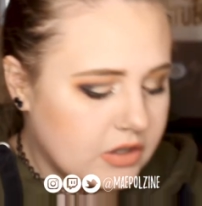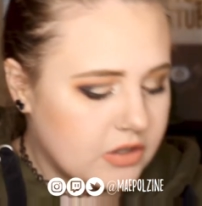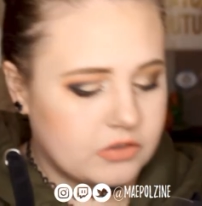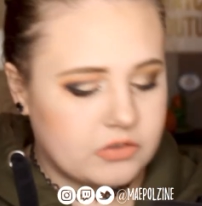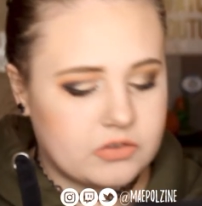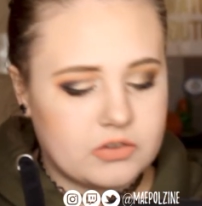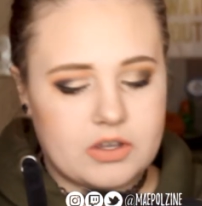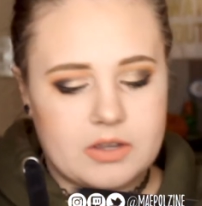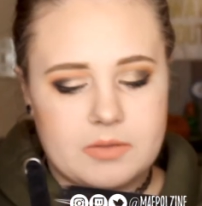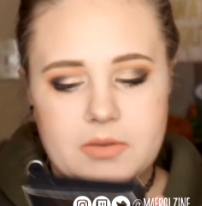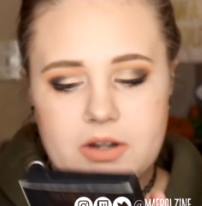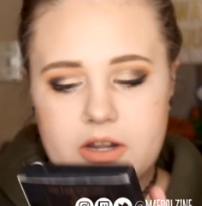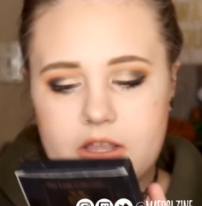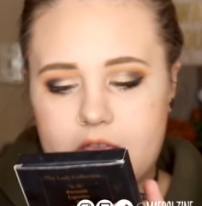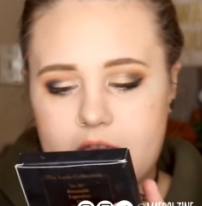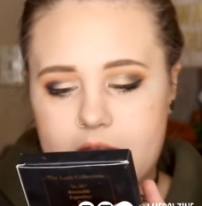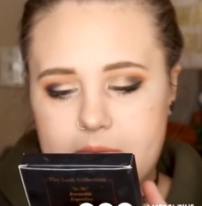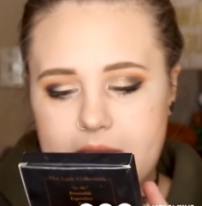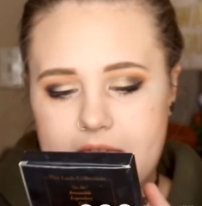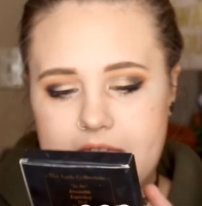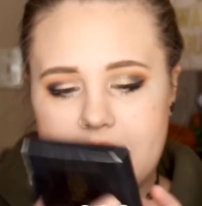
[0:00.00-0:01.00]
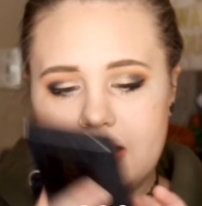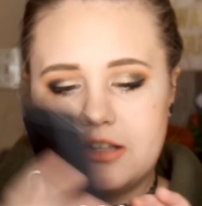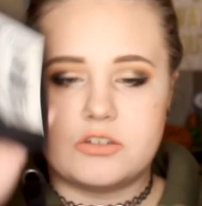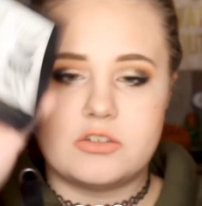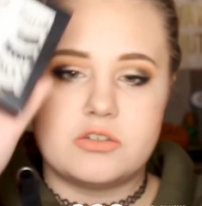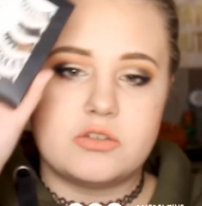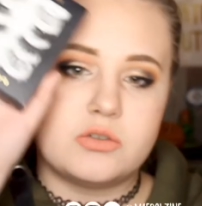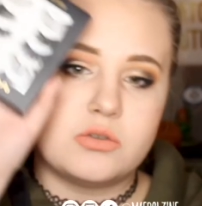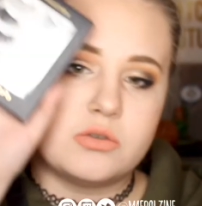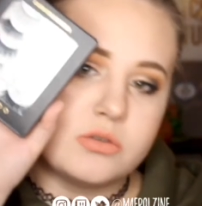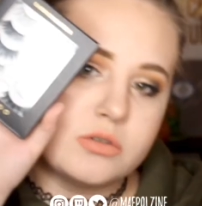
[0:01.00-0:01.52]
So I'm gonna come in
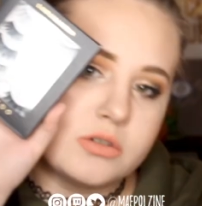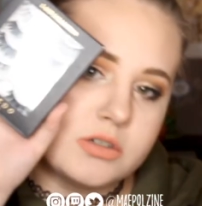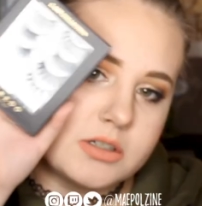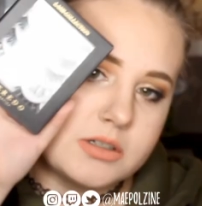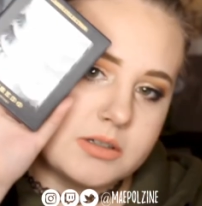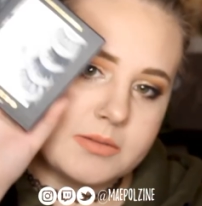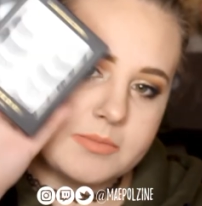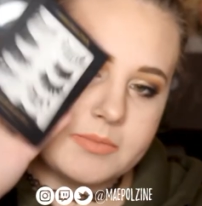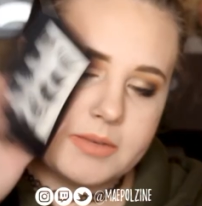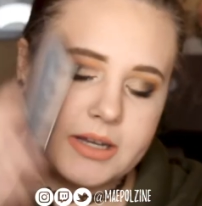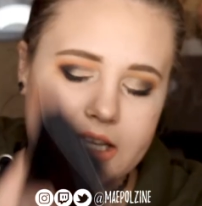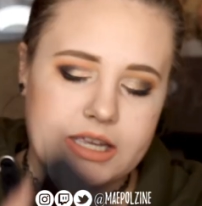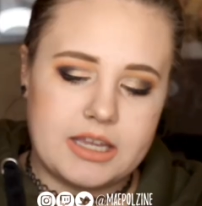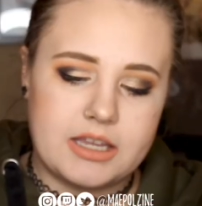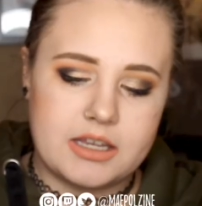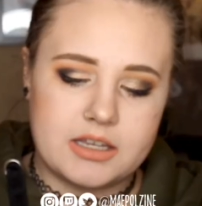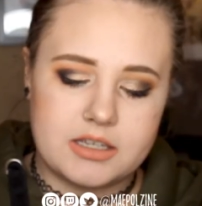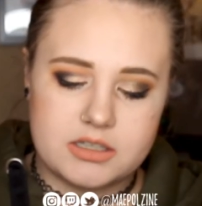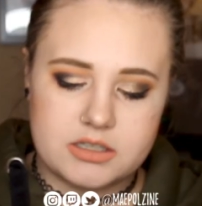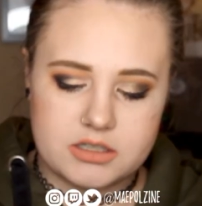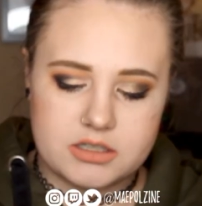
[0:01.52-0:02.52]
to my